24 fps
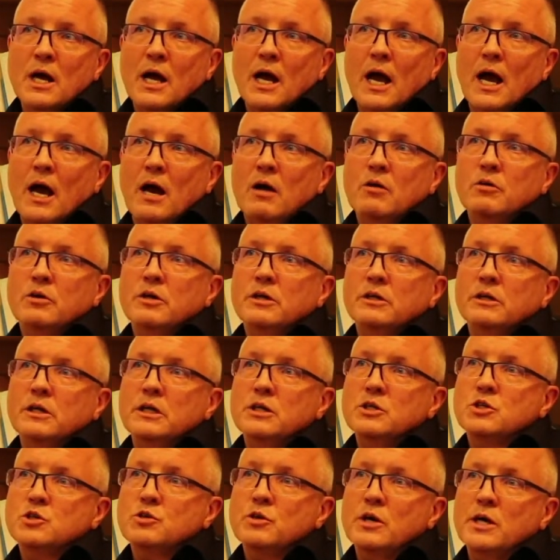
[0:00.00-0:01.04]
how can they
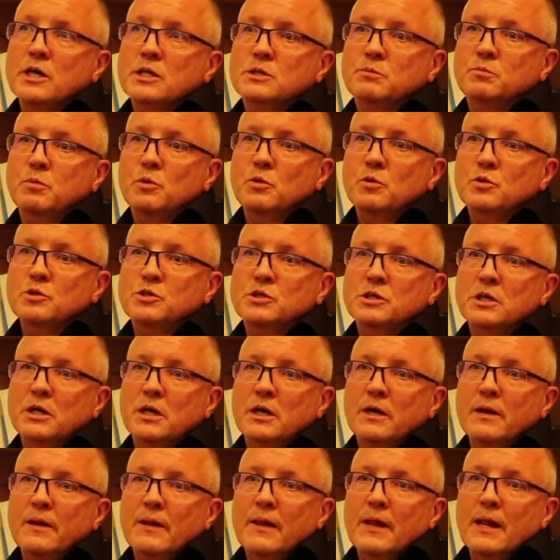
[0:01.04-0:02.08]
transport
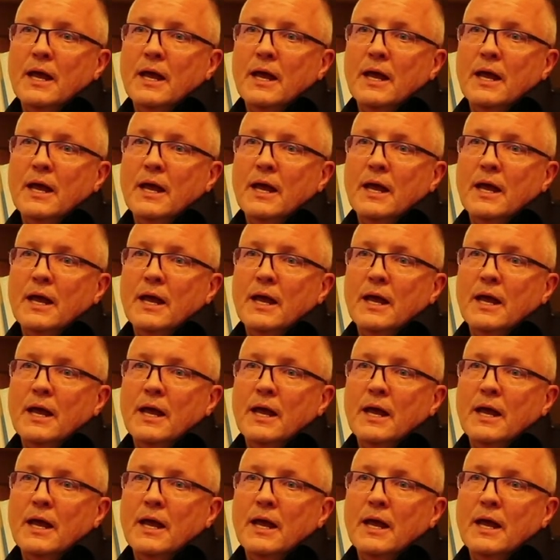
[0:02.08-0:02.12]
it,